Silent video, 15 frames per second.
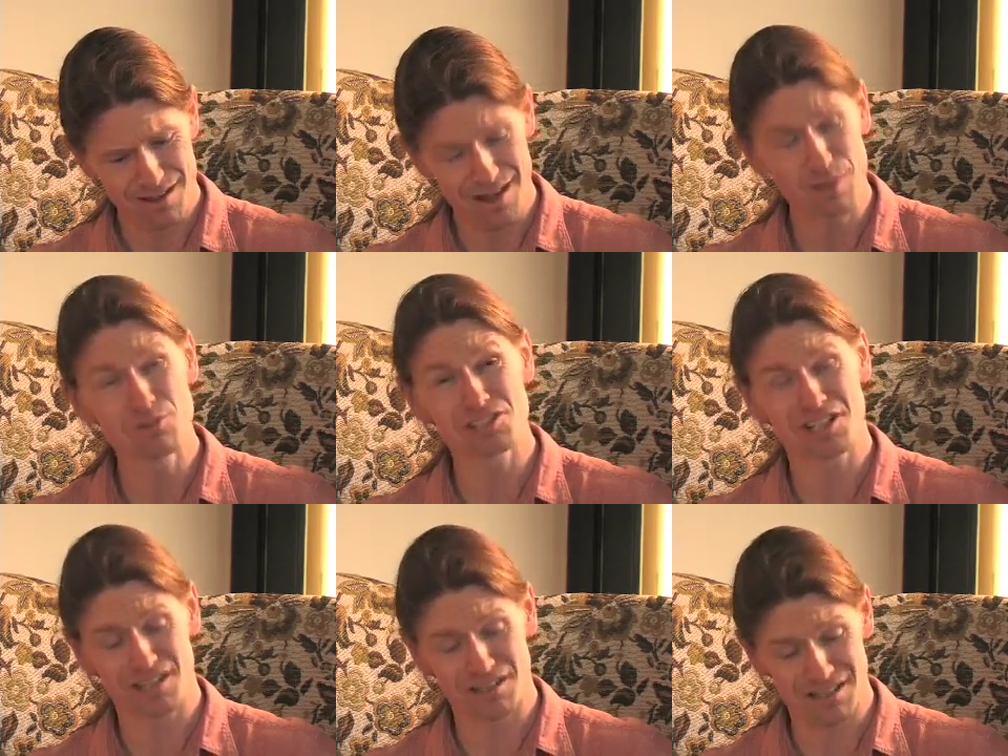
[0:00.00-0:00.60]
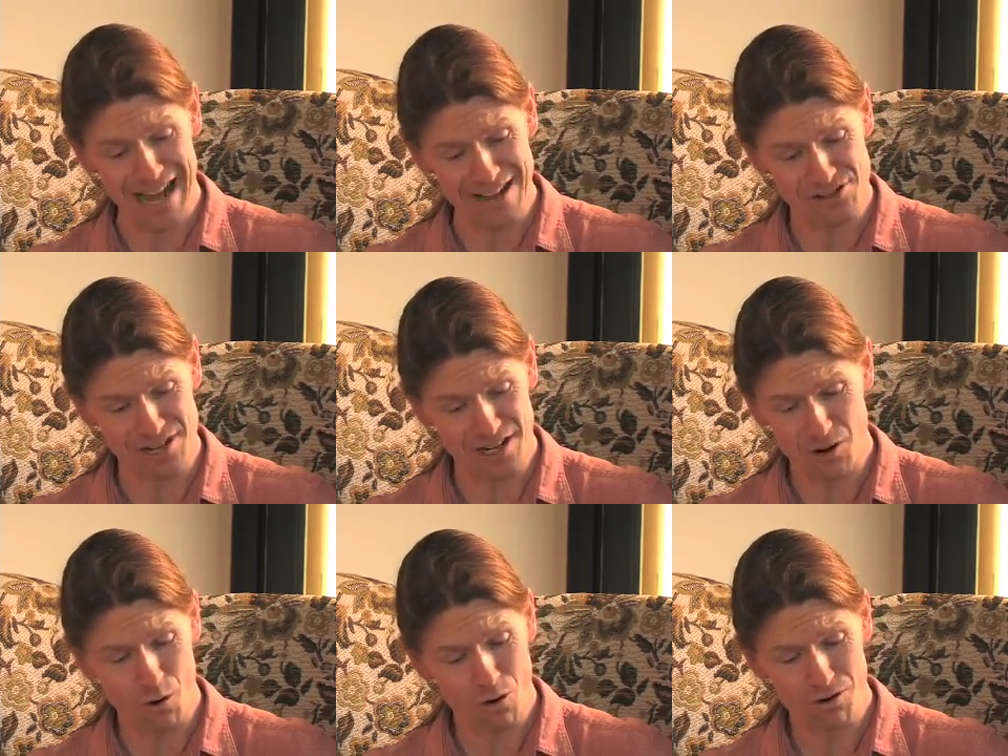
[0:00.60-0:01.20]
It was a
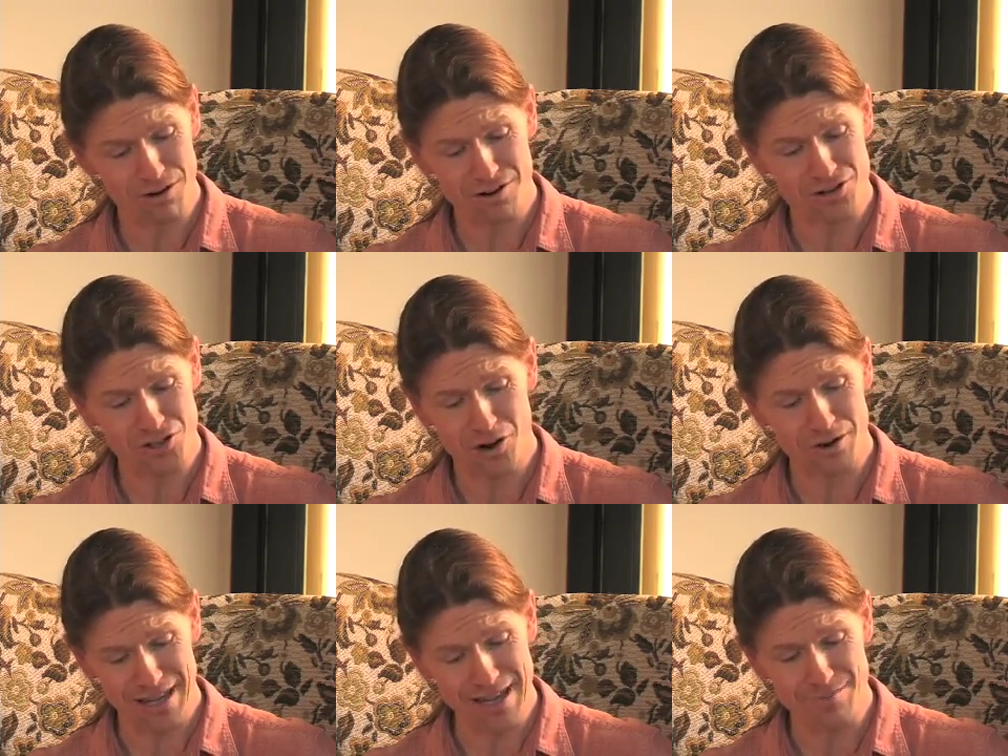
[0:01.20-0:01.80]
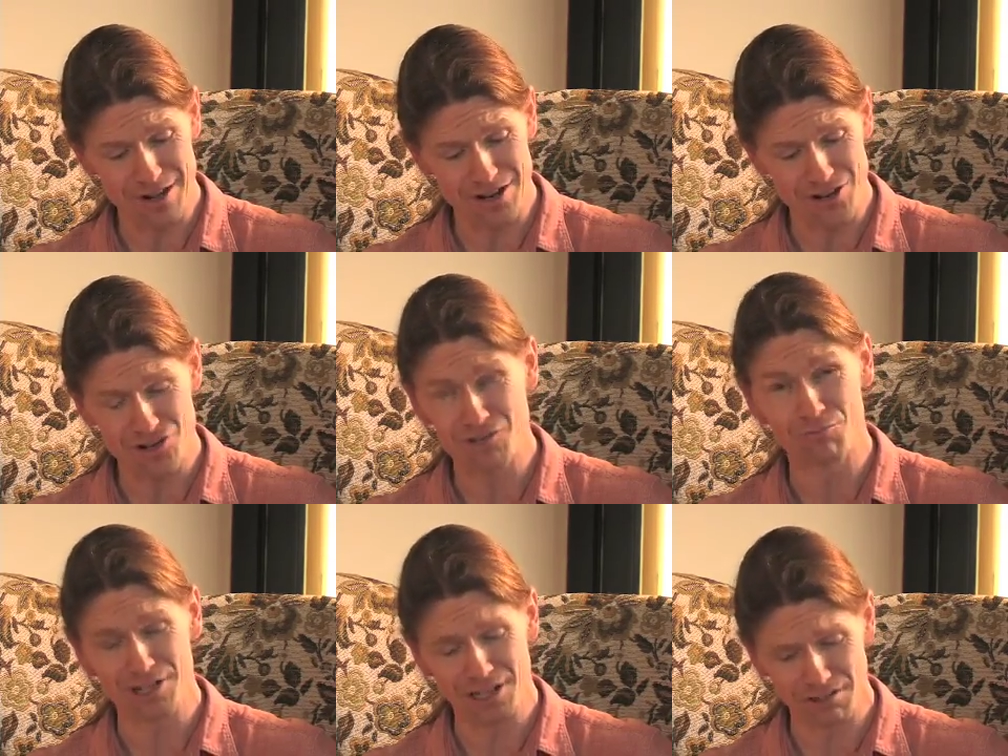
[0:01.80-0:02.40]
classic horror show image
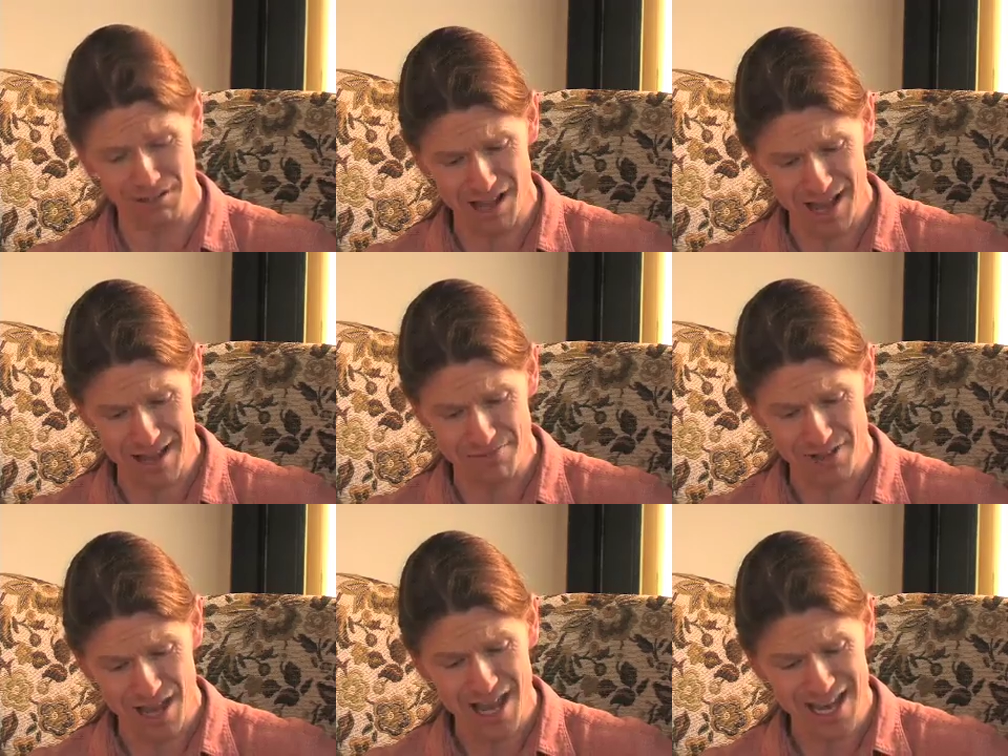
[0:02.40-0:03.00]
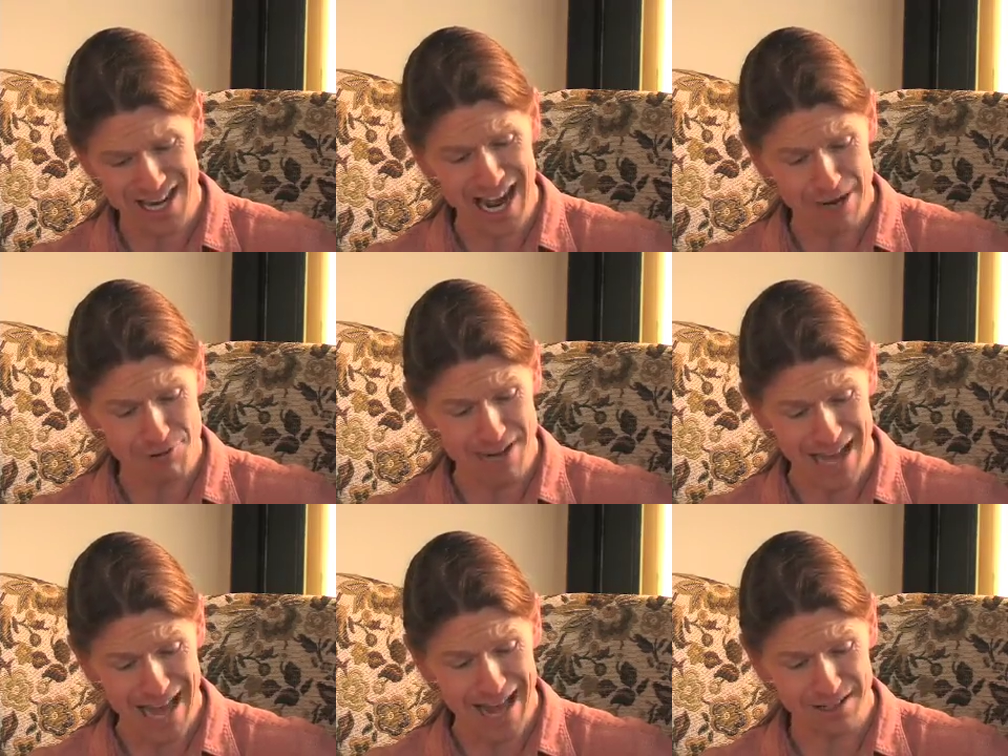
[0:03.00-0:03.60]
in real life, and I
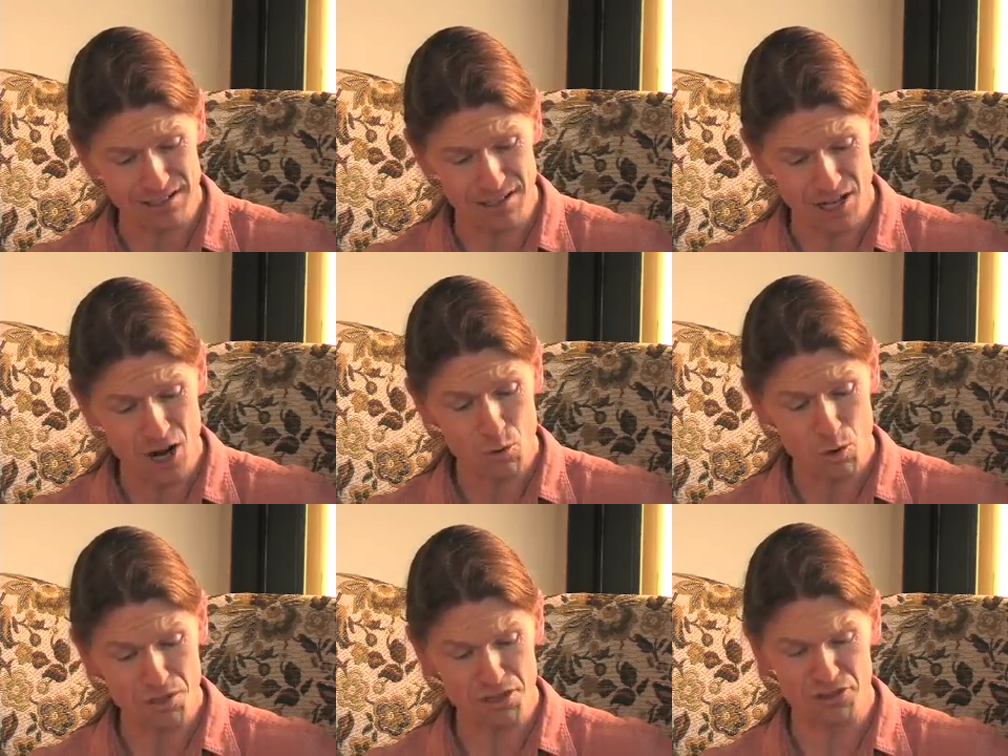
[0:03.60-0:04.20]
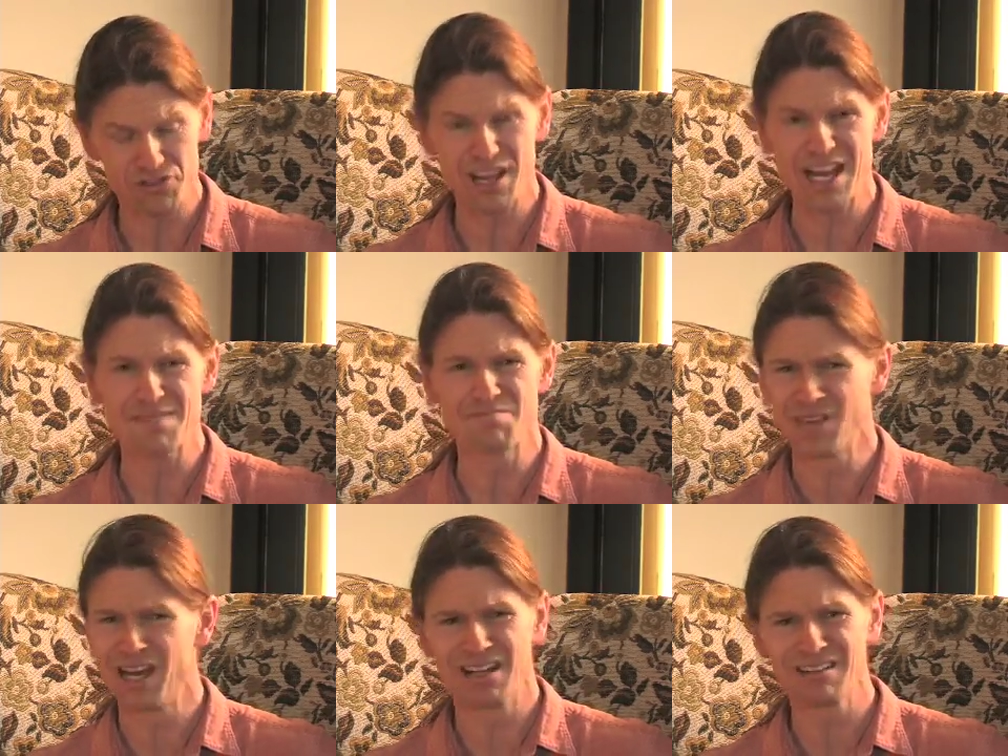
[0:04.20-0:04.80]
reacted with the
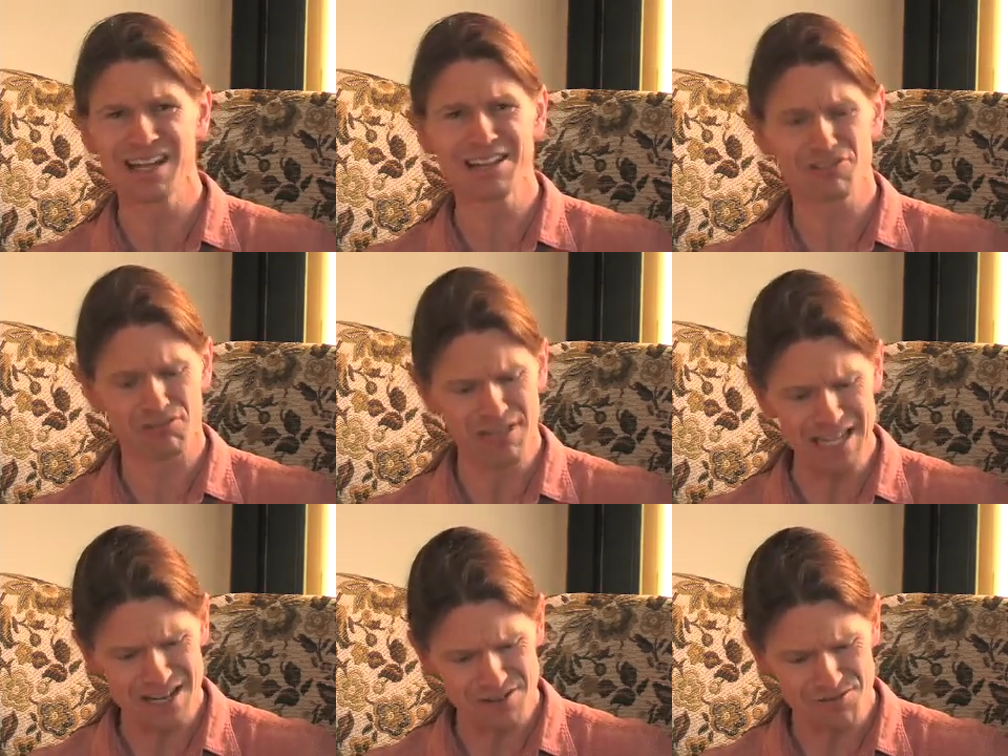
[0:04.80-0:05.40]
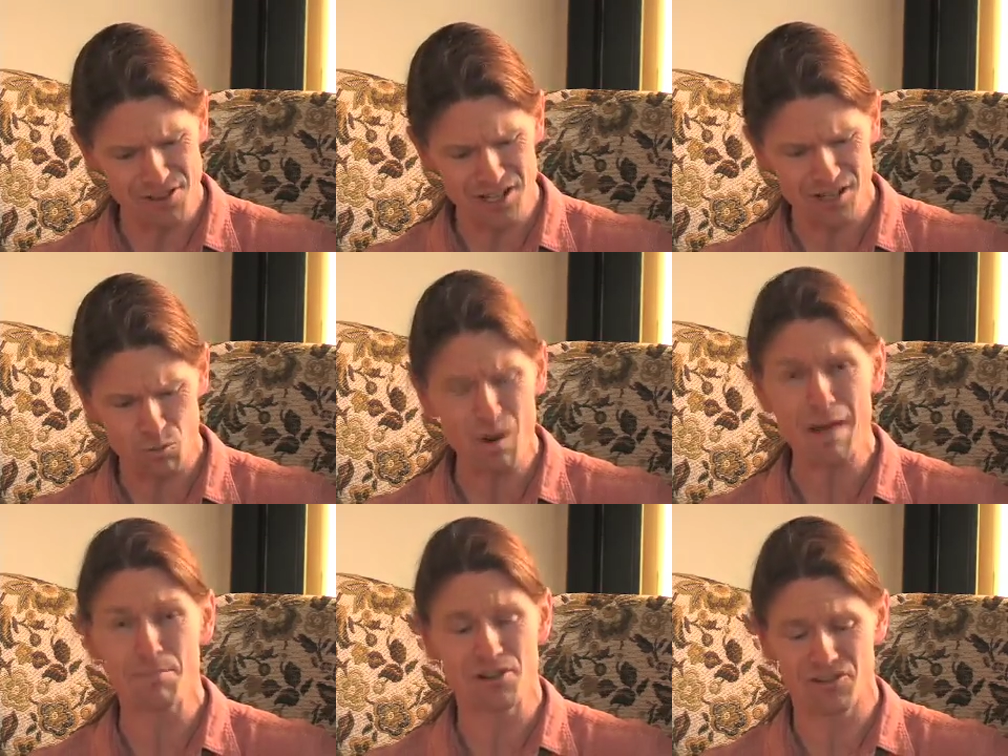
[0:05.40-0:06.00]
same let's leave the
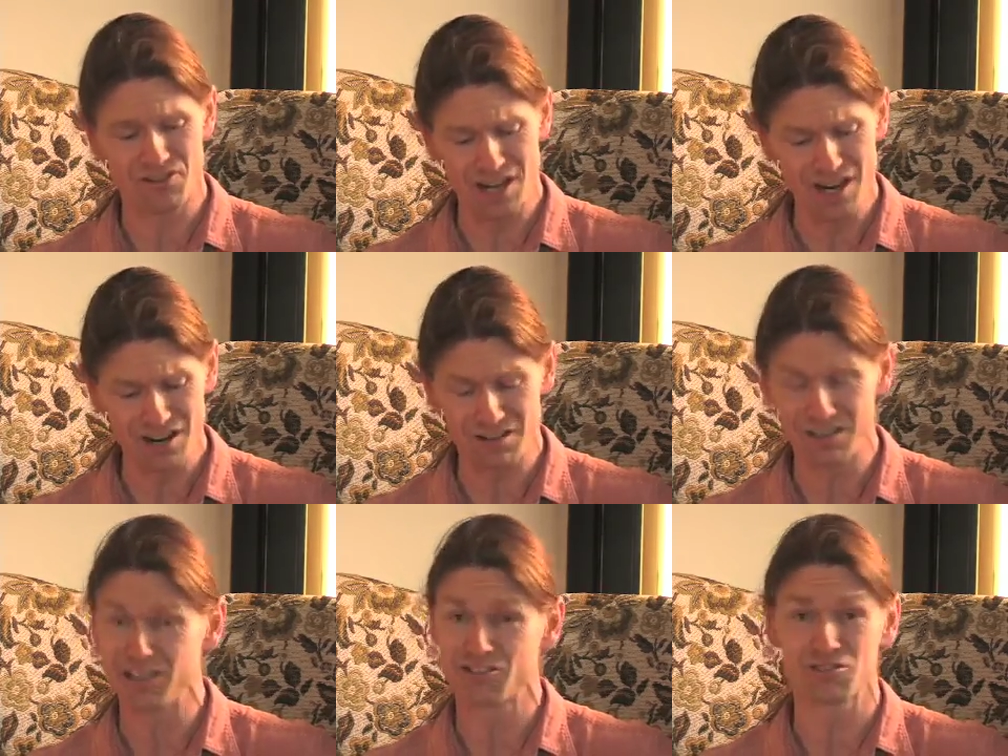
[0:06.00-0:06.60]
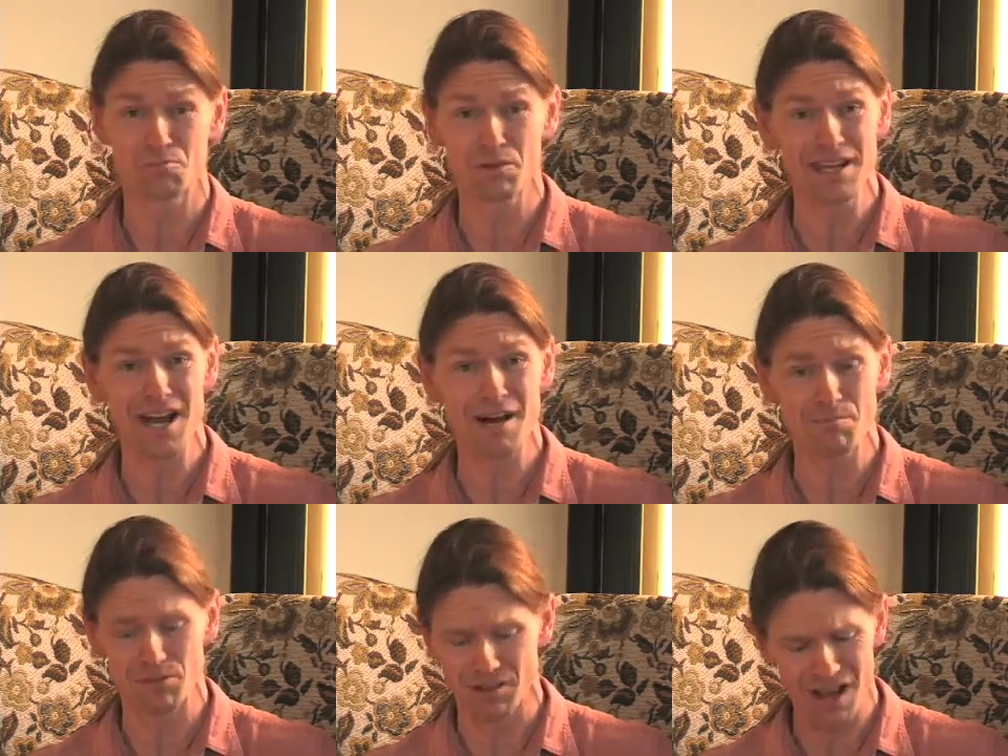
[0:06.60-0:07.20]
weapons here and split
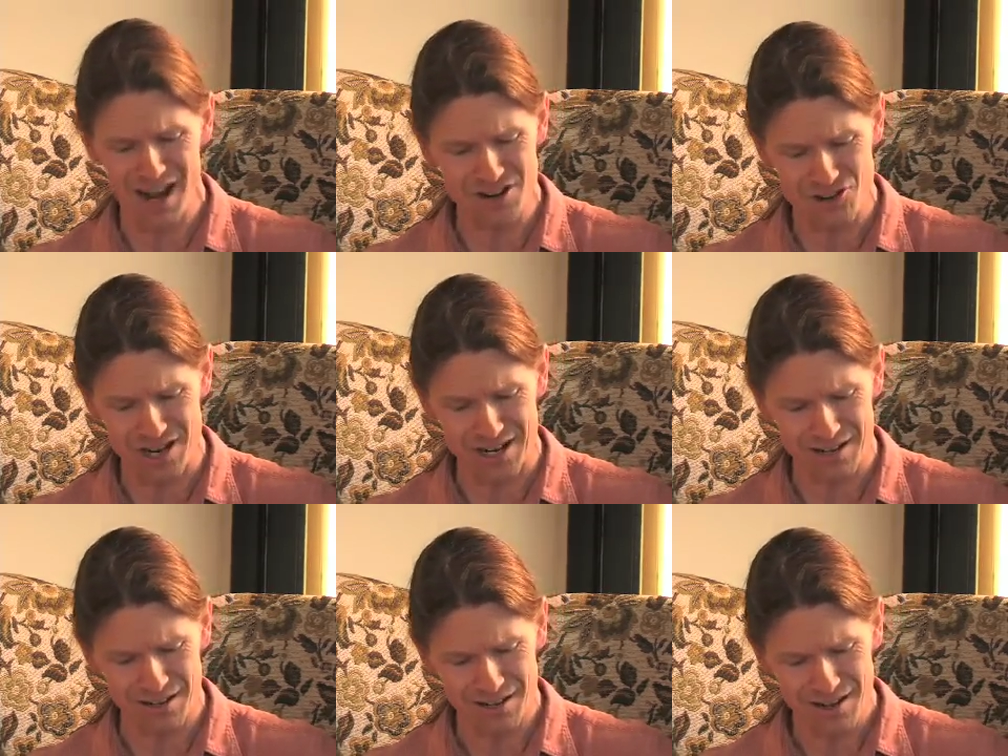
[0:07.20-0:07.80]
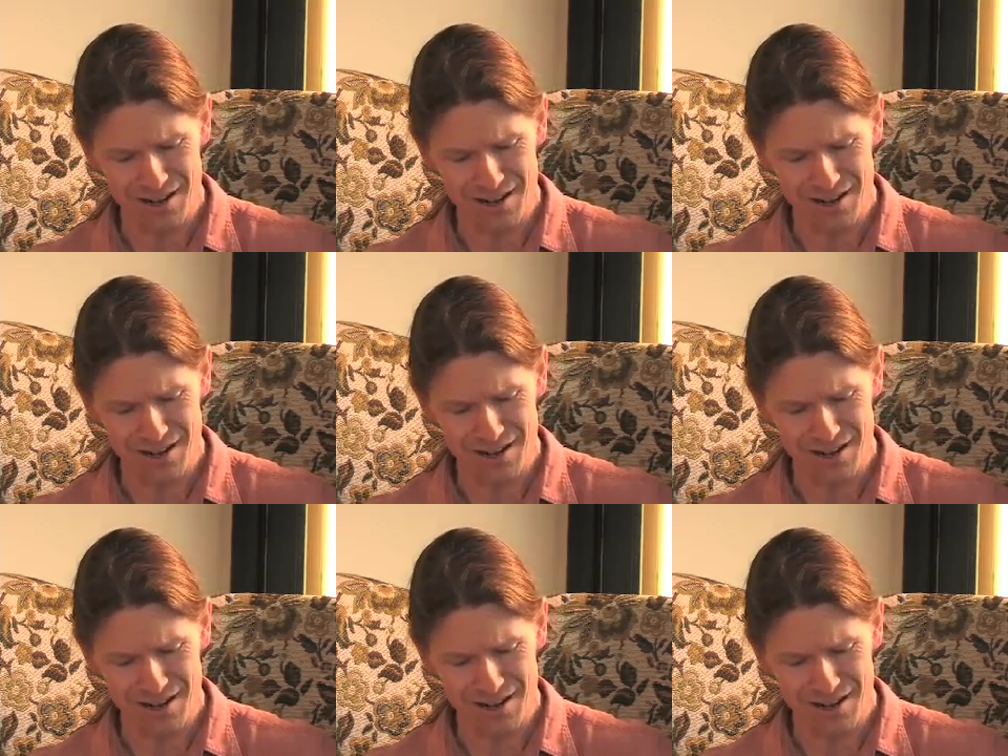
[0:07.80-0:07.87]
up logic